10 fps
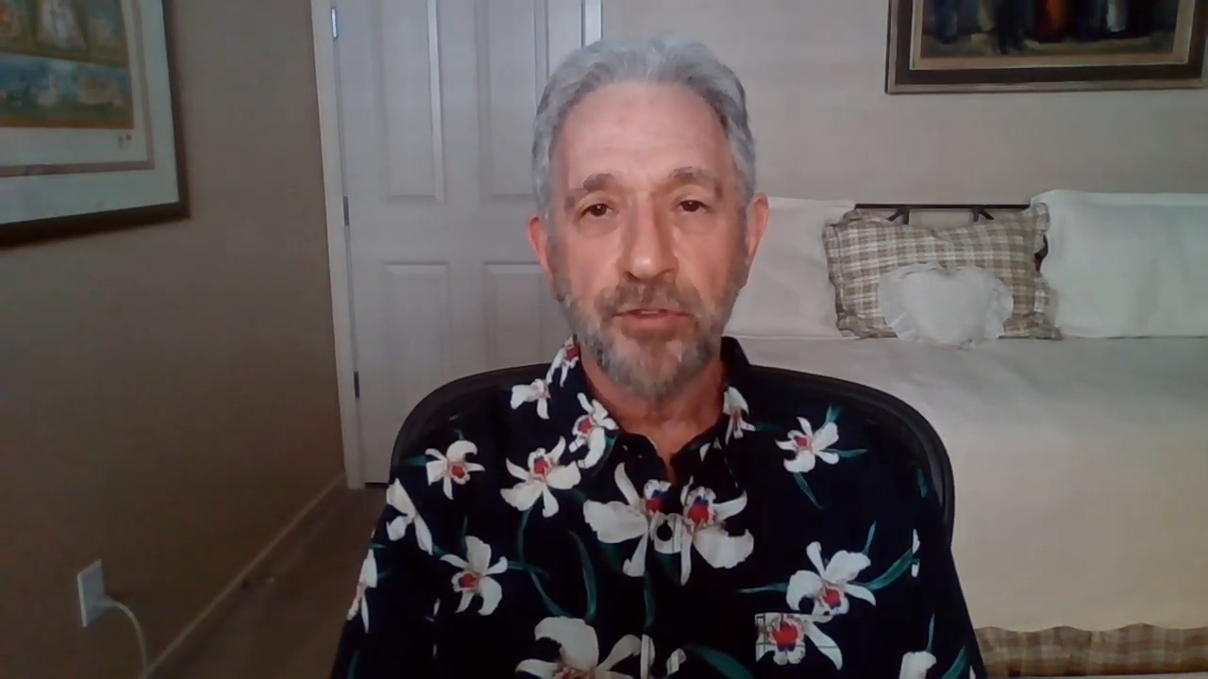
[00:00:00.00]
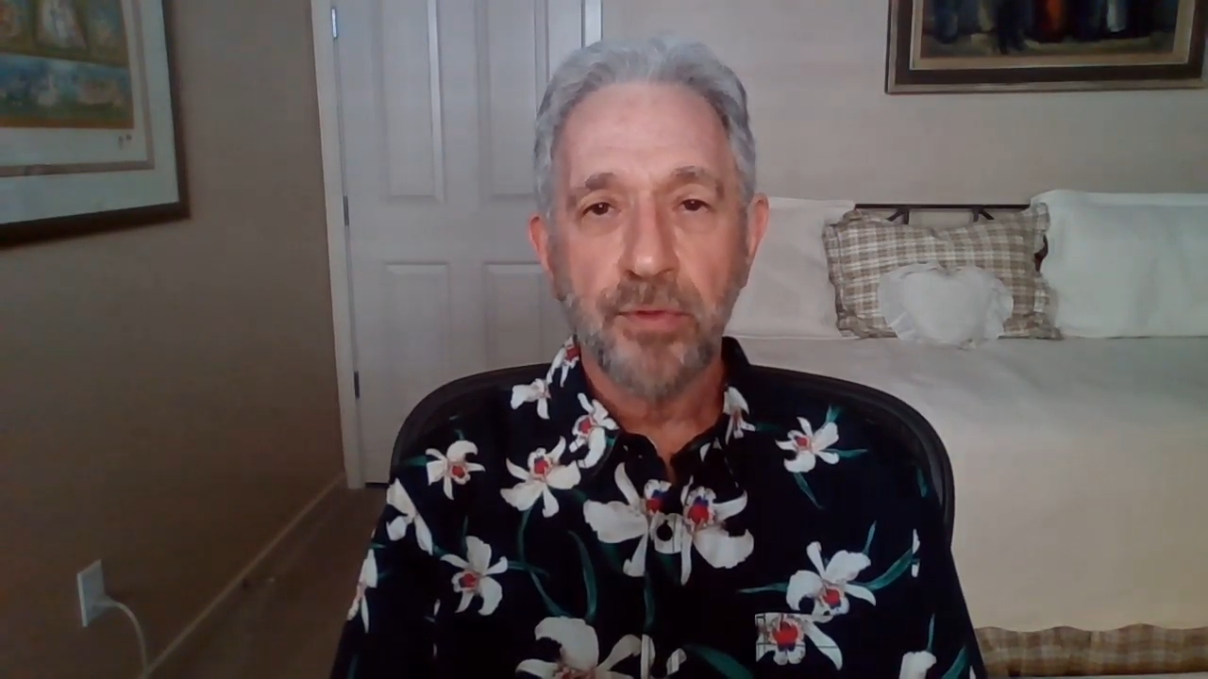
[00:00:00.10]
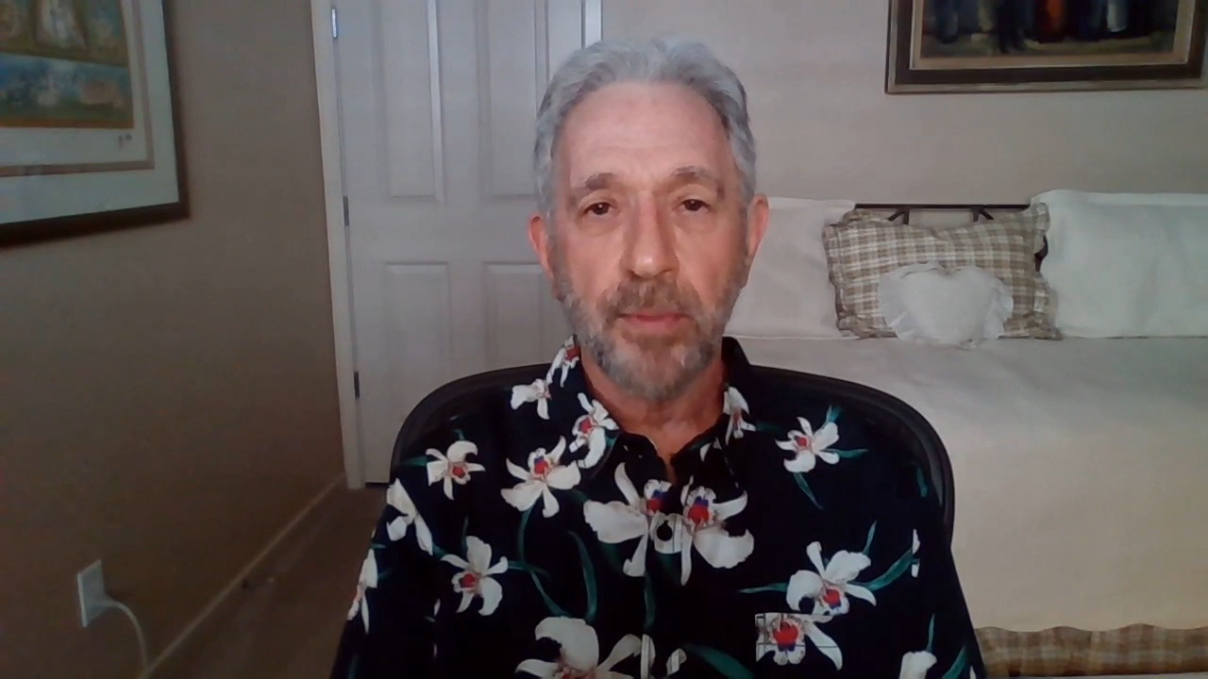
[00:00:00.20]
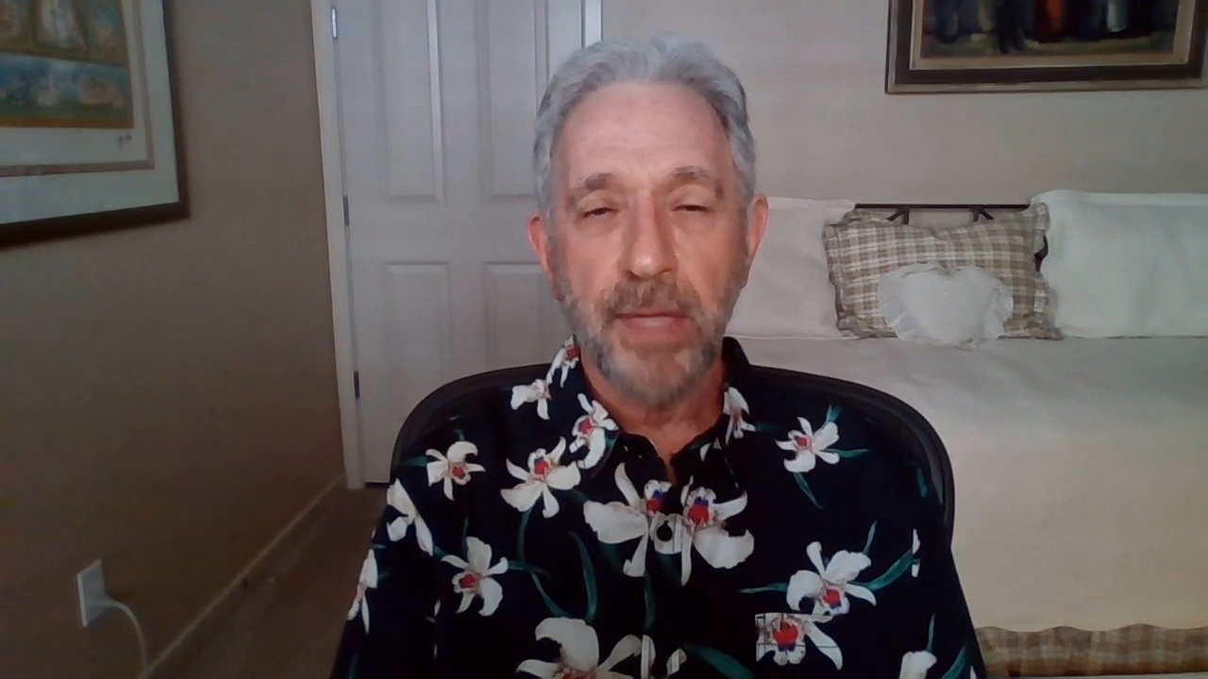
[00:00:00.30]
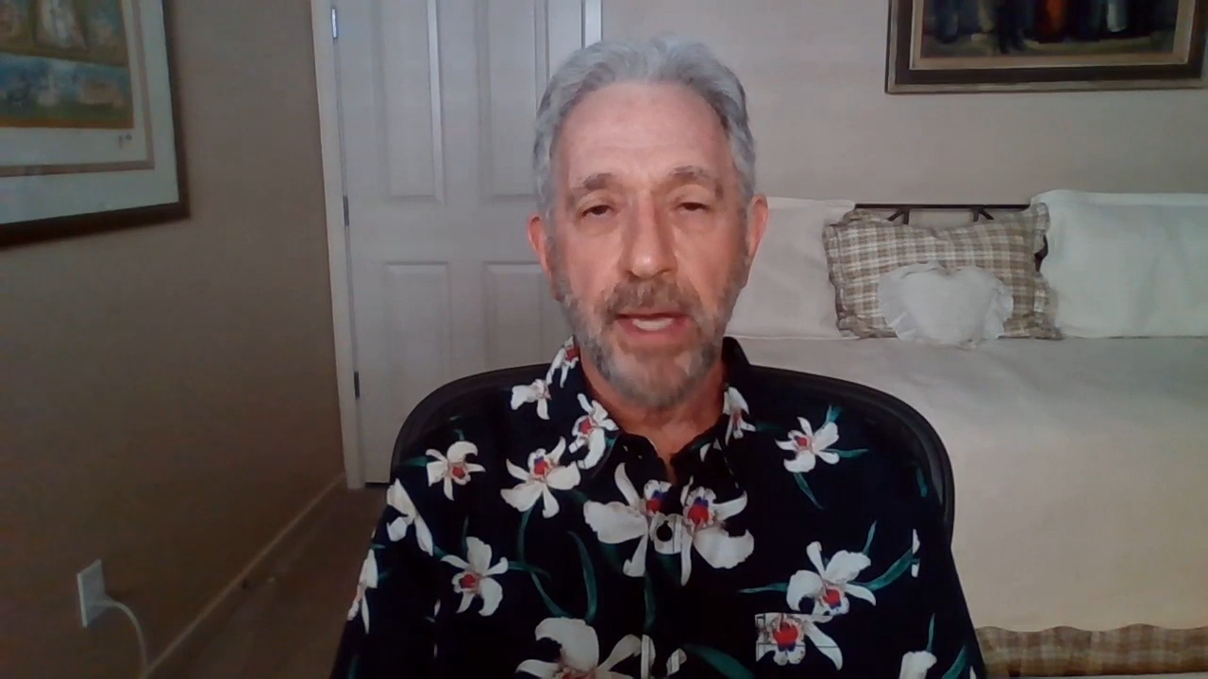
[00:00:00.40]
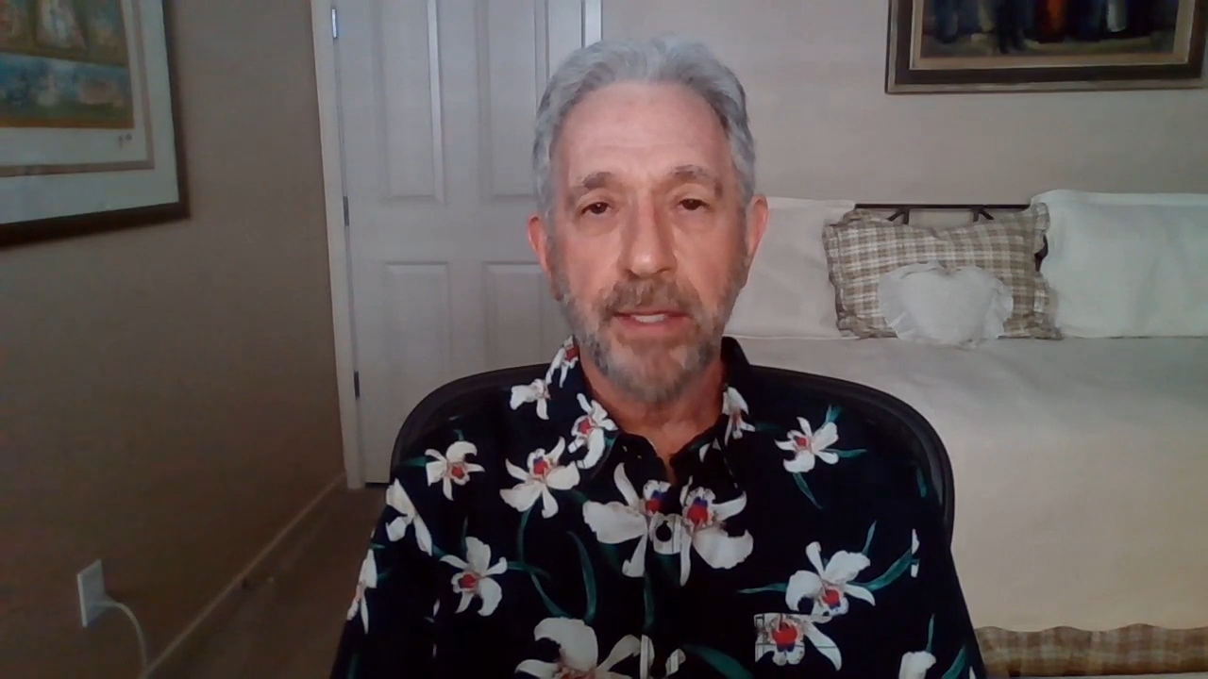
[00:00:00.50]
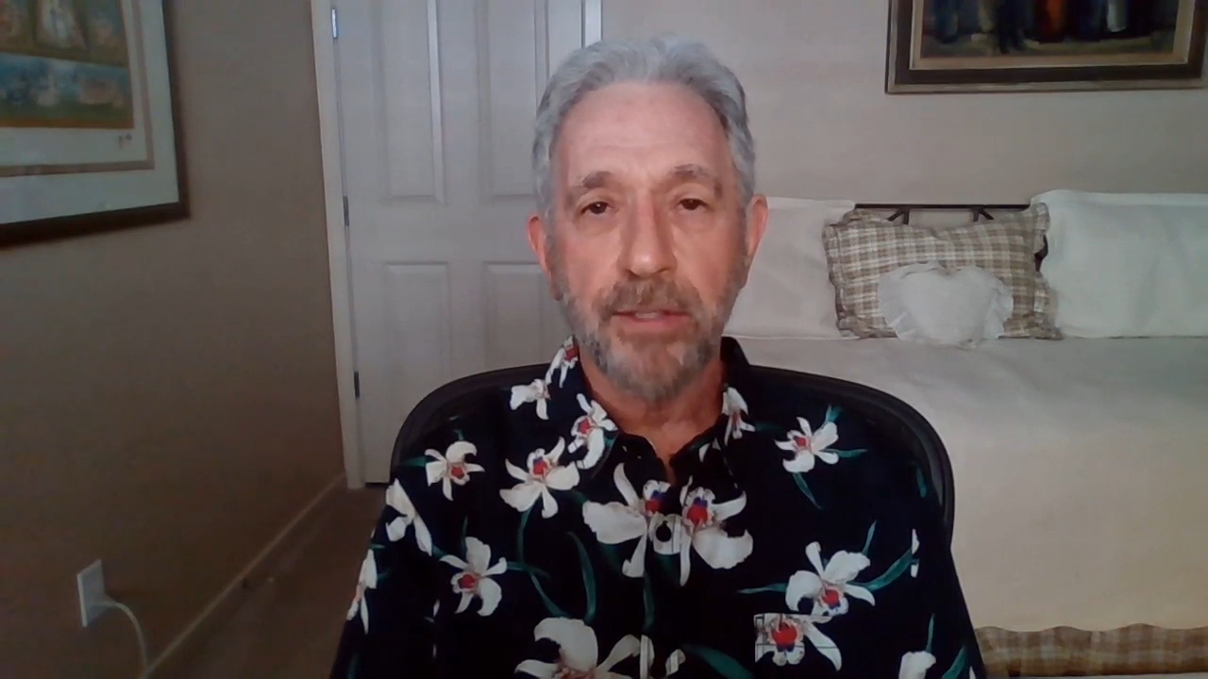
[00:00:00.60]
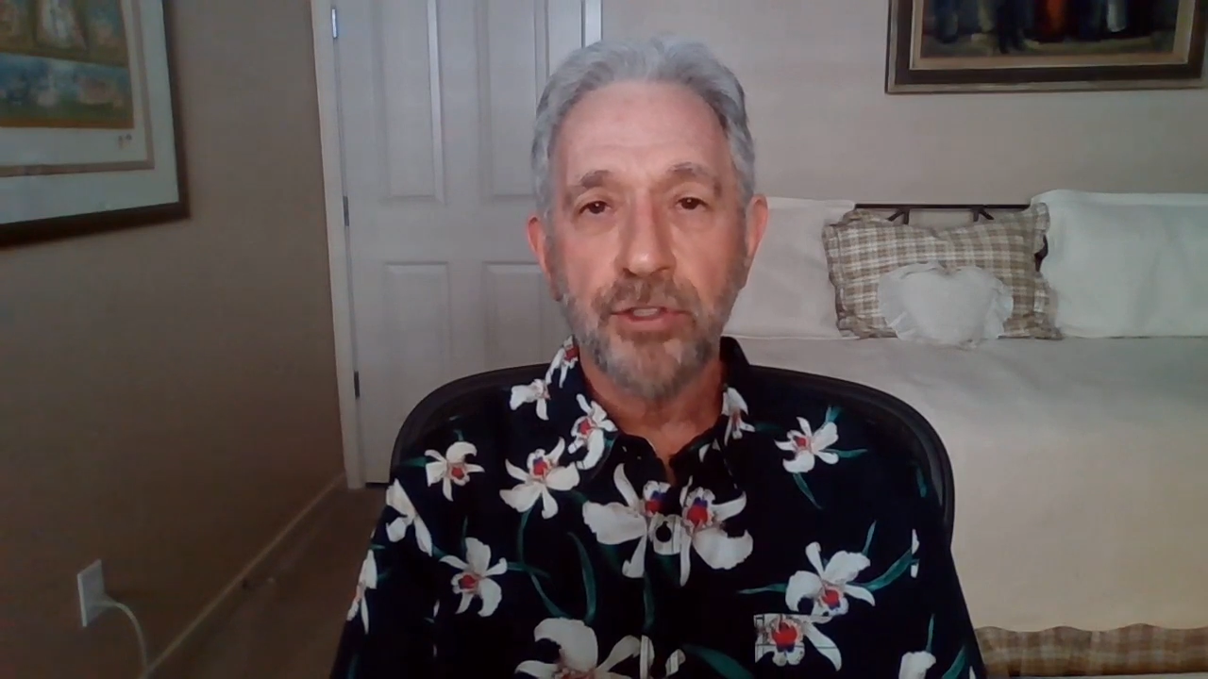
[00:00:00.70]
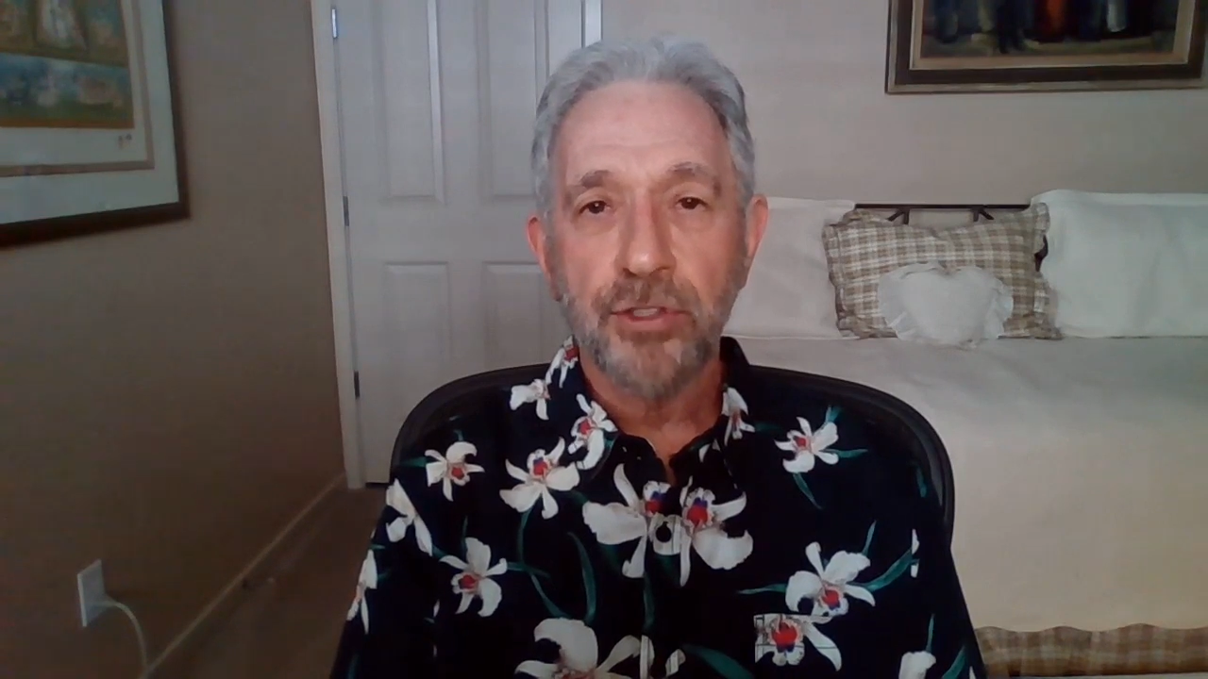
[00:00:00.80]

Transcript: from getting